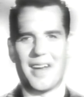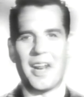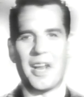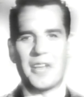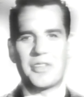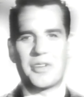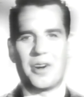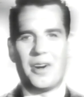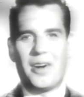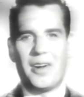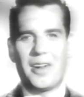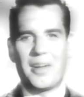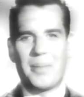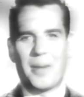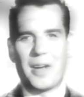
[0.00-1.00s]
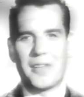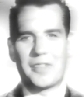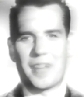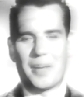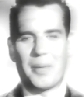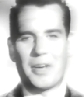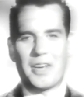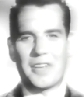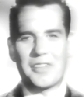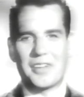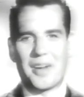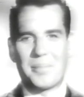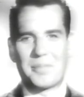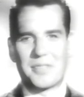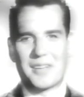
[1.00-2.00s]
Headache's gone and my stomach
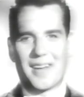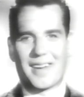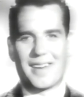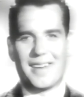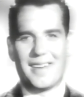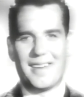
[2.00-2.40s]
isn't upset.